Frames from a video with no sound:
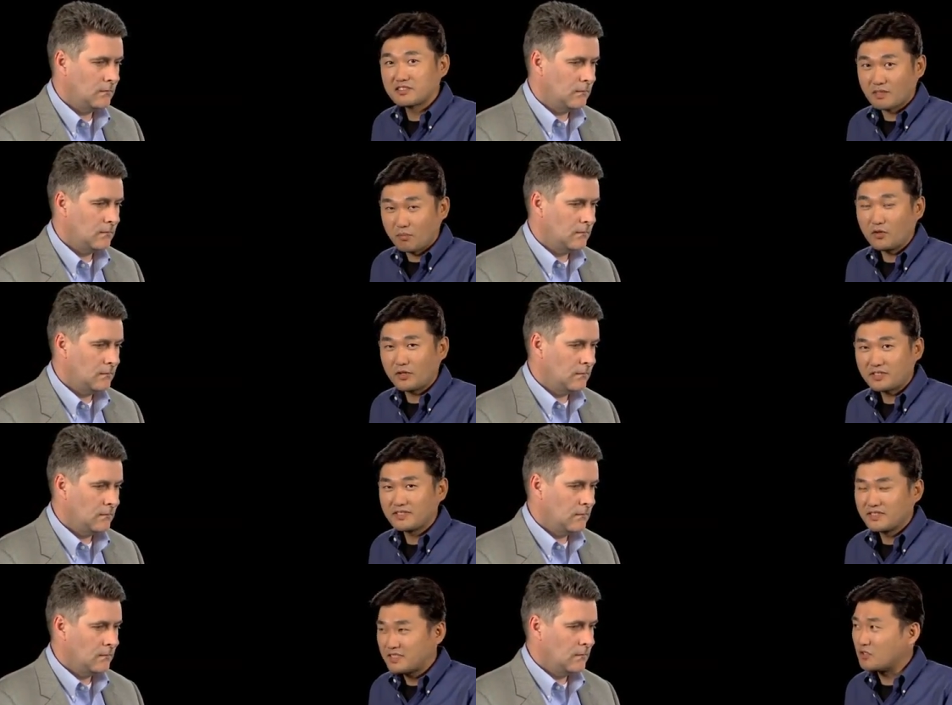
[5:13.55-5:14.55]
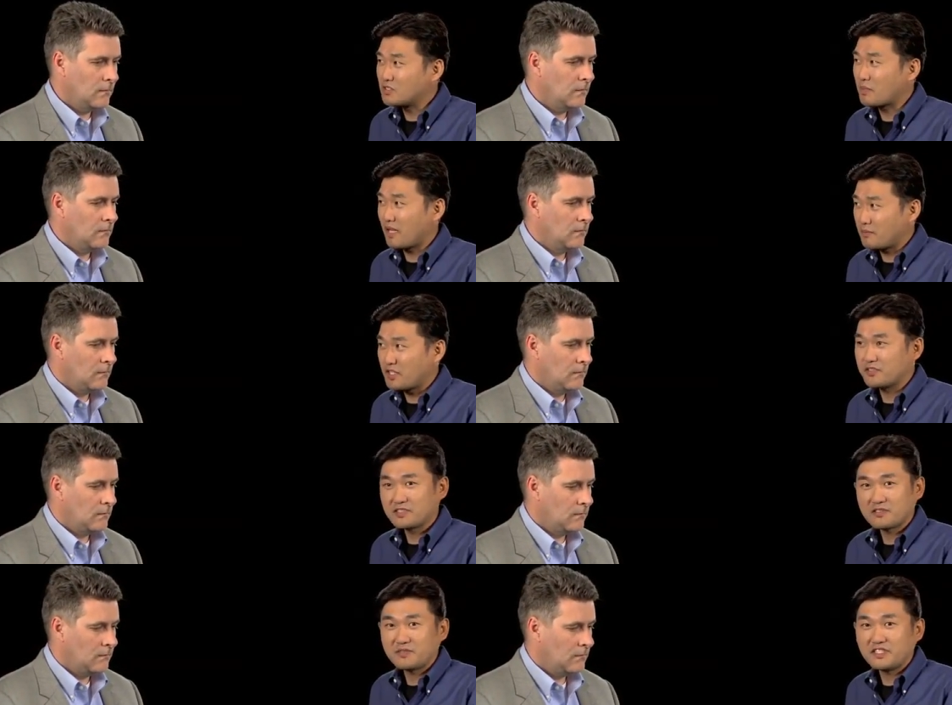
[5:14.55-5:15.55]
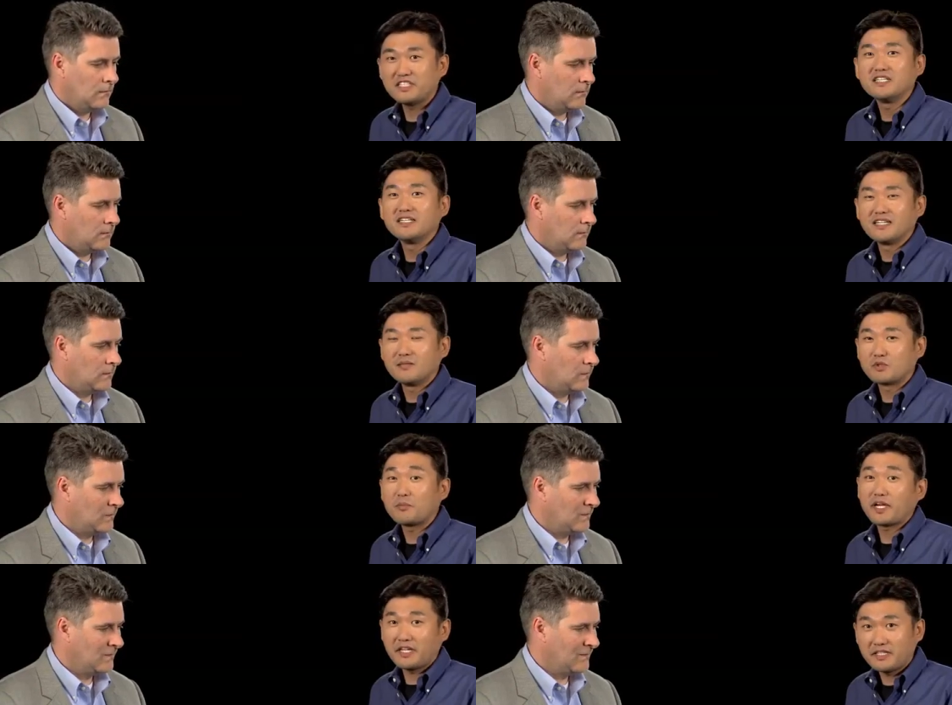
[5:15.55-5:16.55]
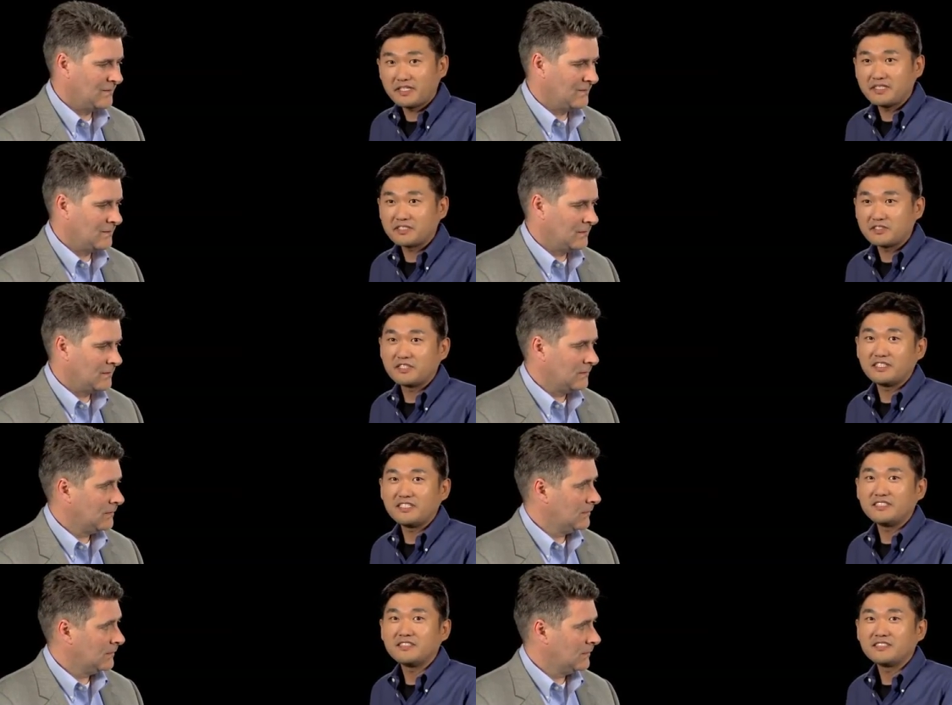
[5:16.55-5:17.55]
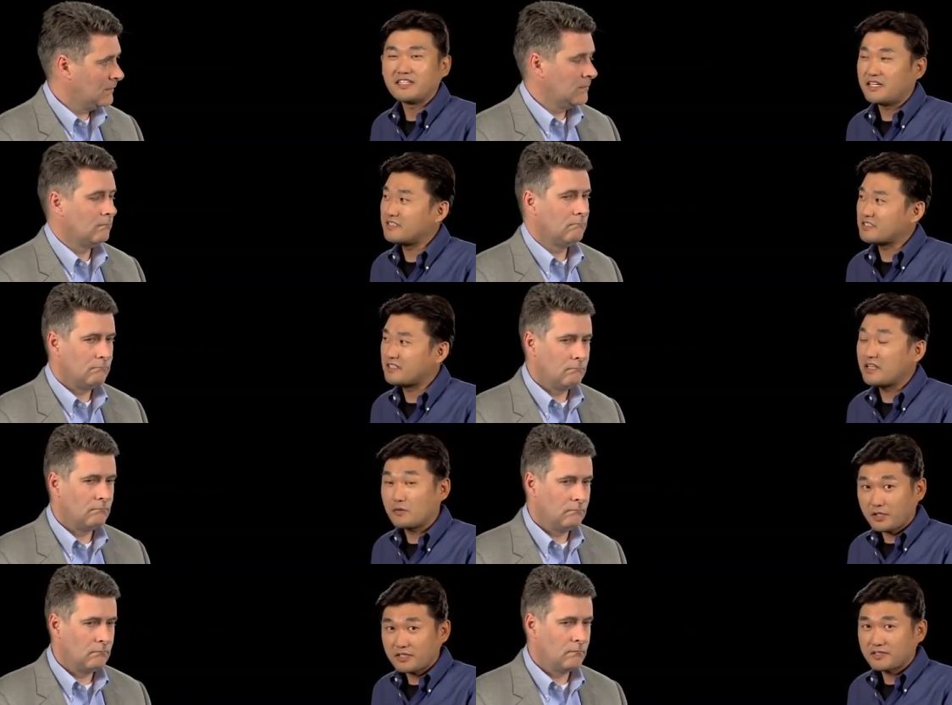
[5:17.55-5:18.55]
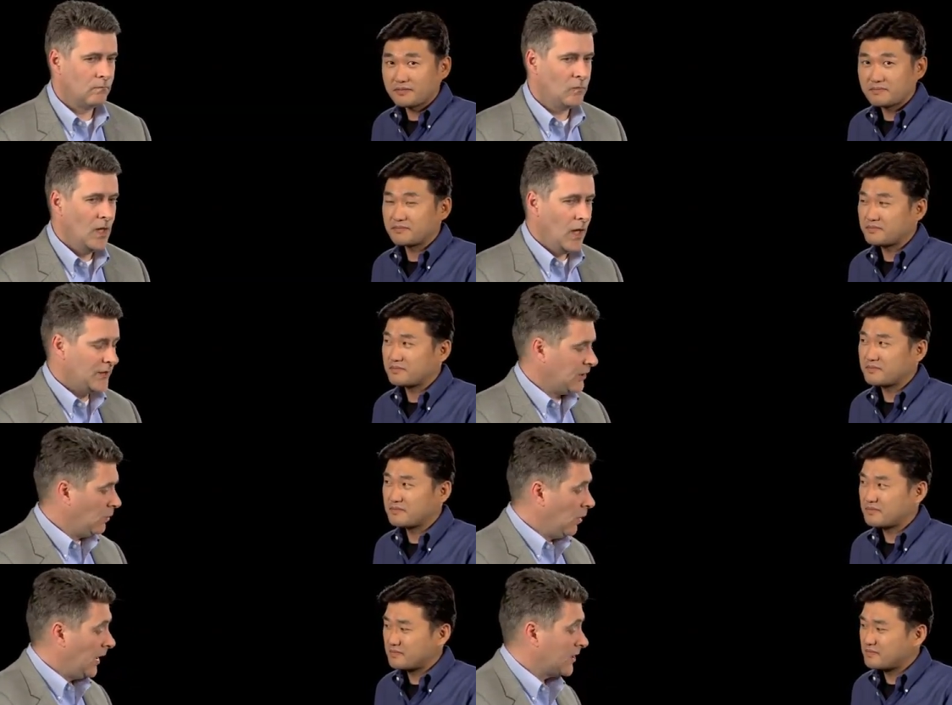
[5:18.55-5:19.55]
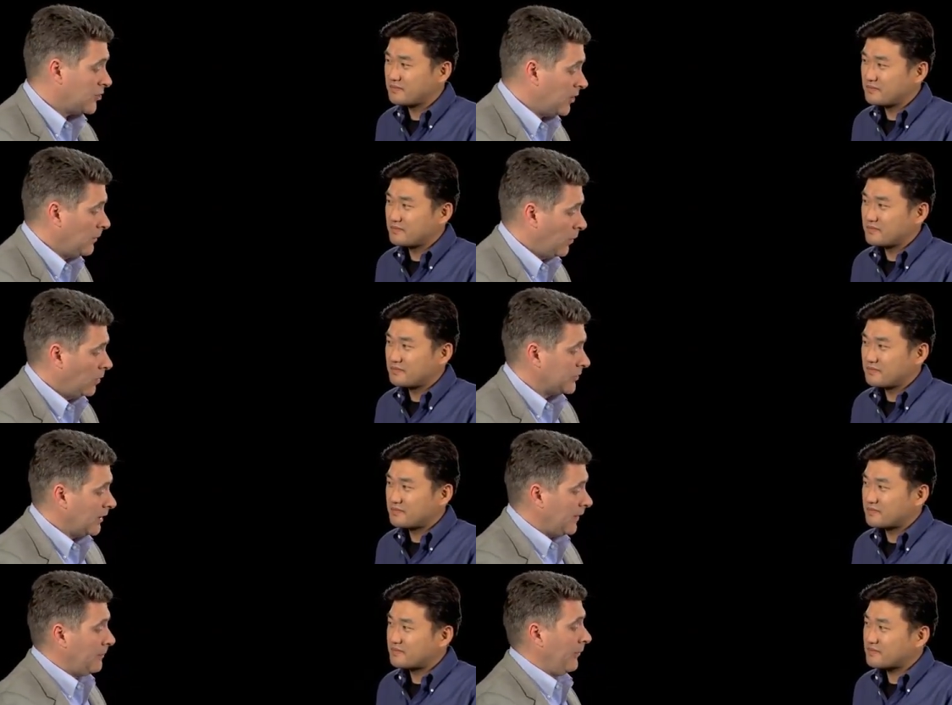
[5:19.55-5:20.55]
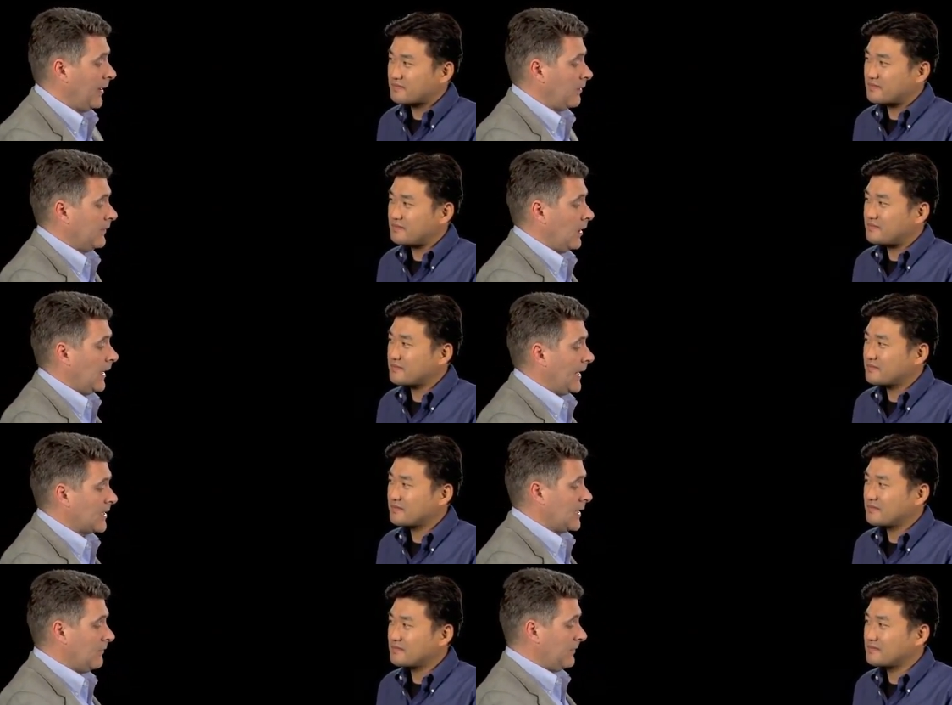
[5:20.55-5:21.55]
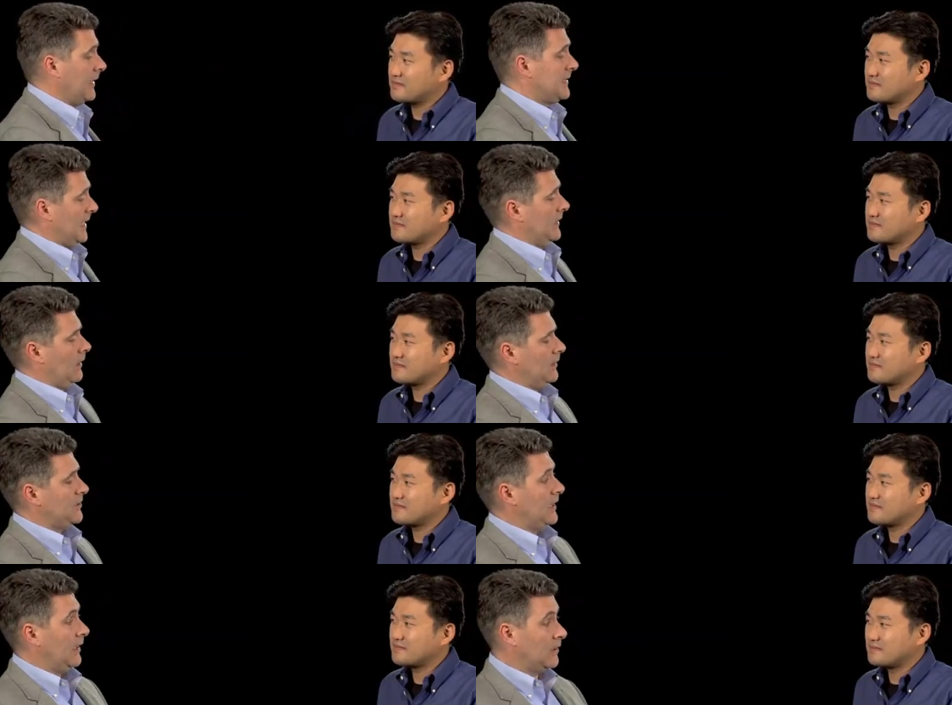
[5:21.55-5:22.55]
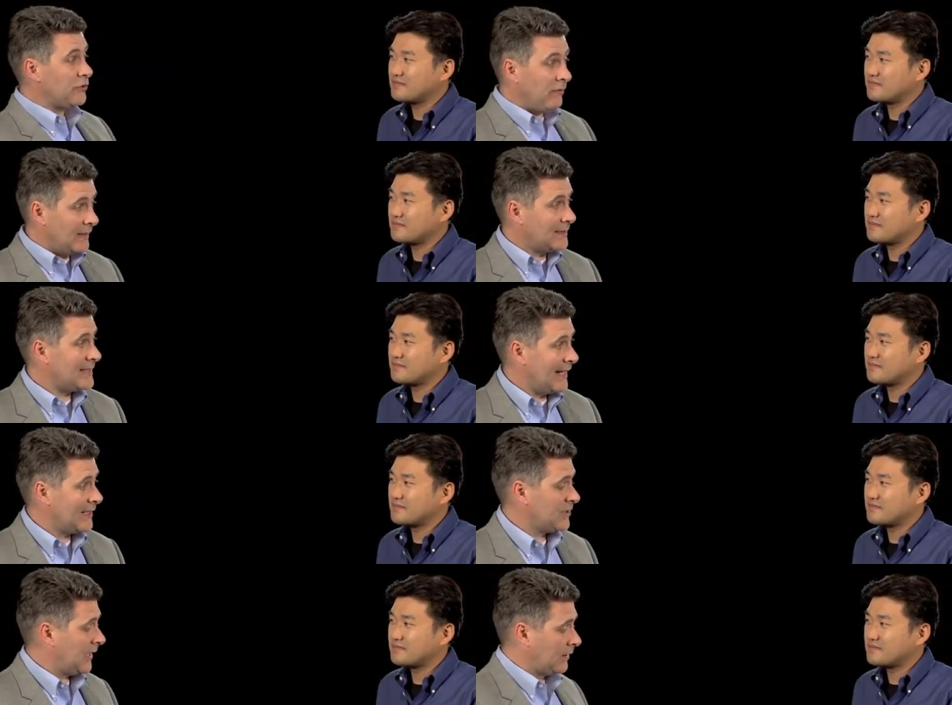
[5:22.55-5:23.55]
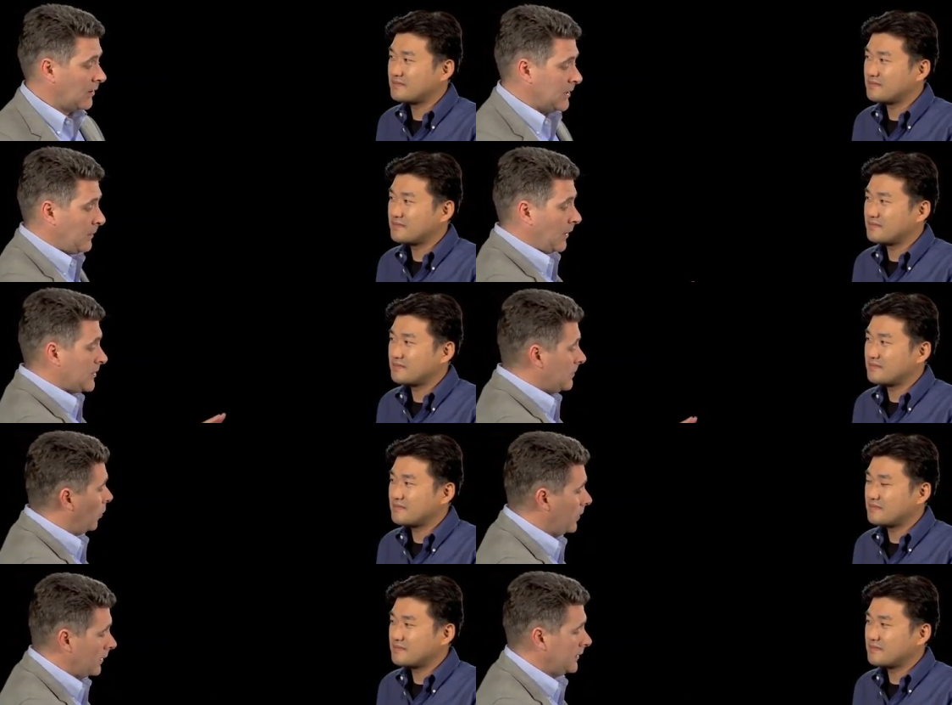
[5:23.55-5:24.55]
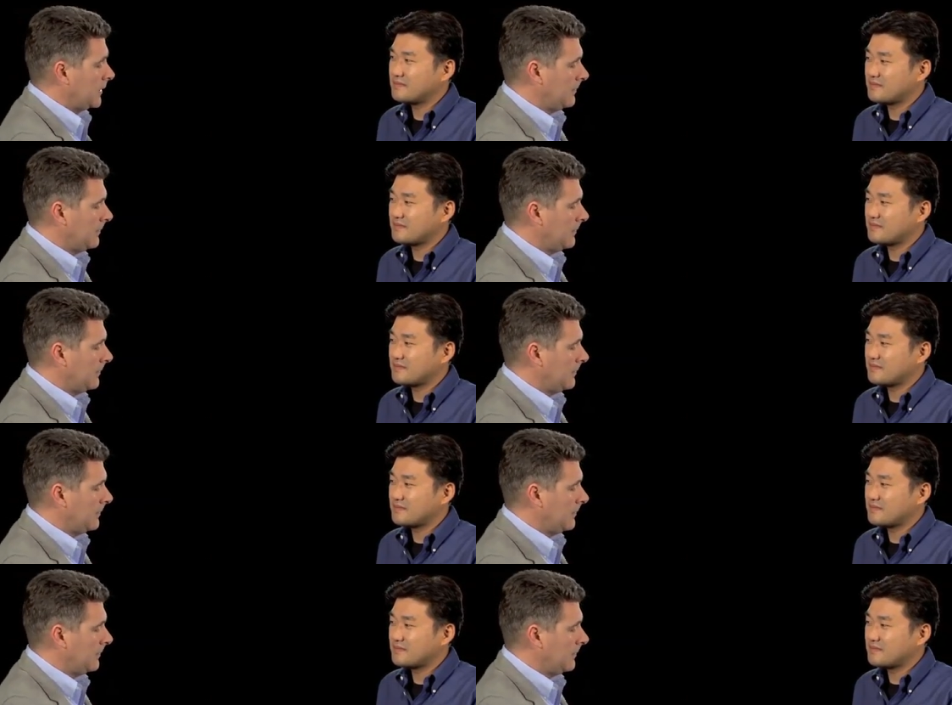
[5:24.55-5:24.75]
Speaker 1: to support those power meters to be uh, propagated into the, in the data center network.
Speaker 2: And so at Extreme, we're also very proud of our XNV technology and our direct attach technology, both supported on these